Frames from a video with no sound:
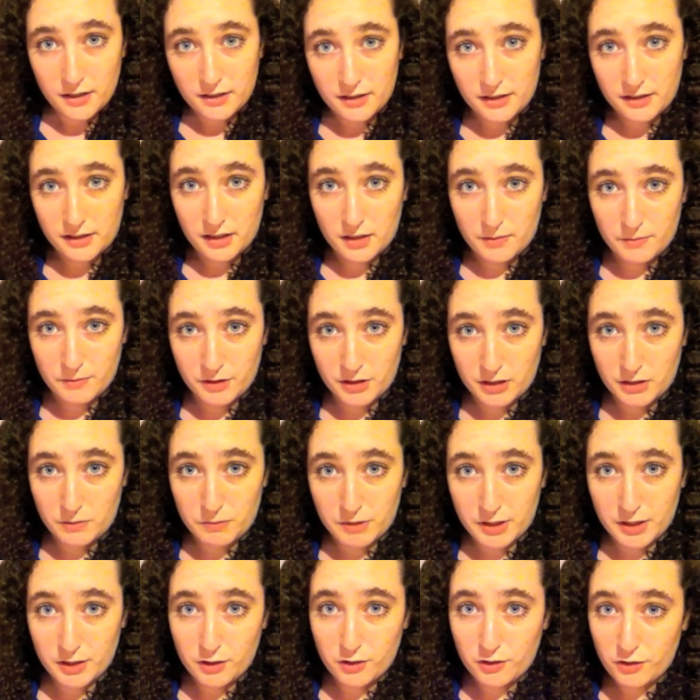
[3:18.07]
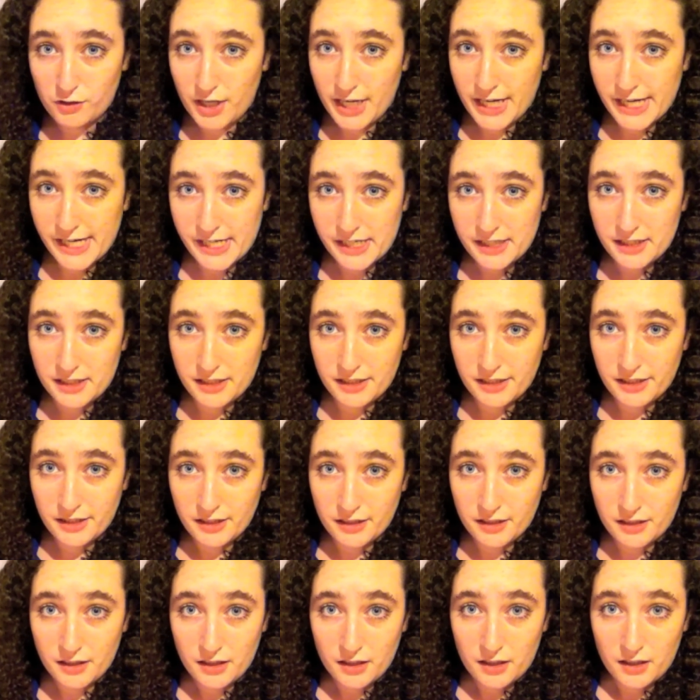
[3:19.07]
this summer has been
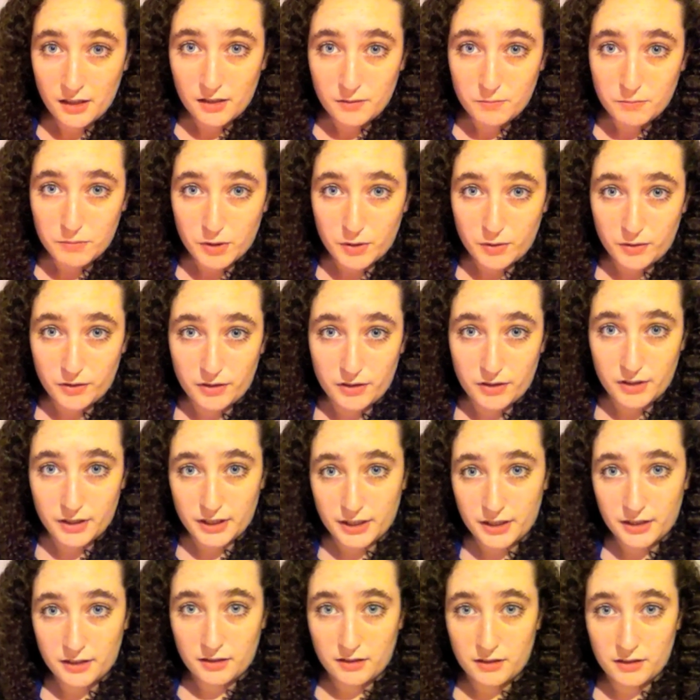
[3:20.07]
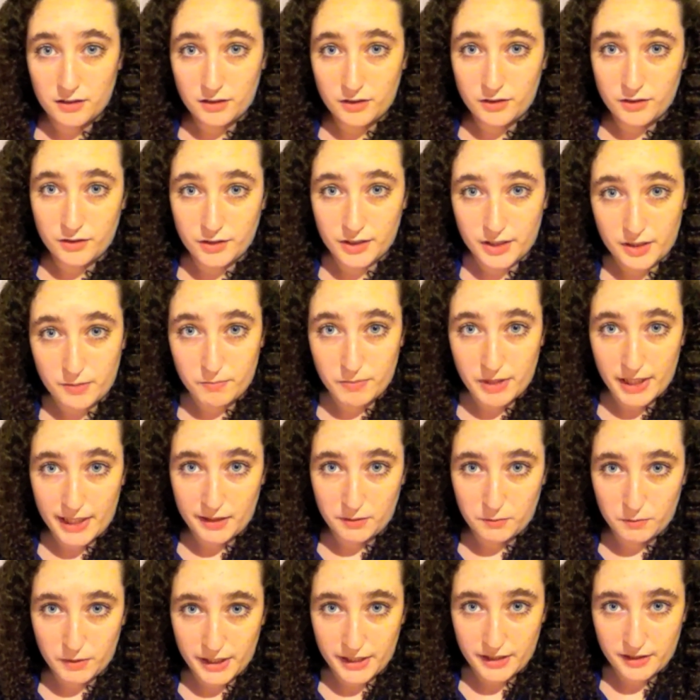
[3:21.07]
crazy, both in good and
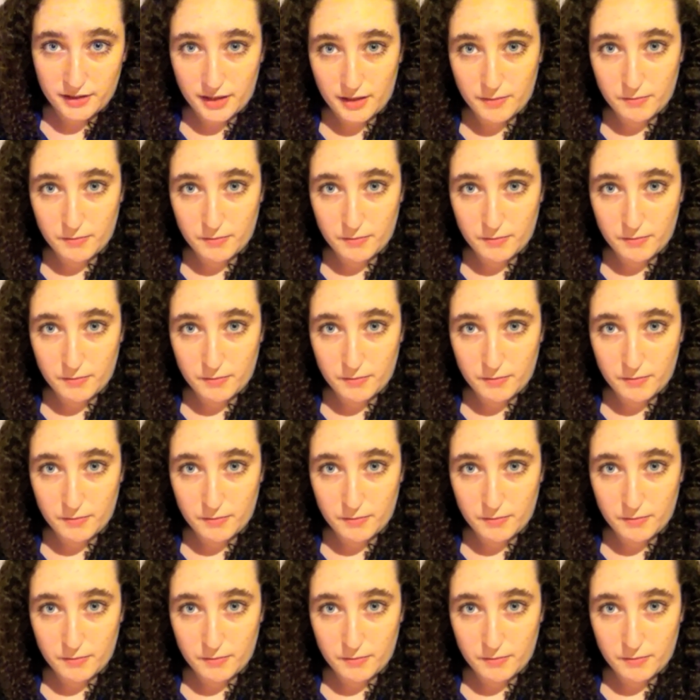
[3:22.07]
bad ways.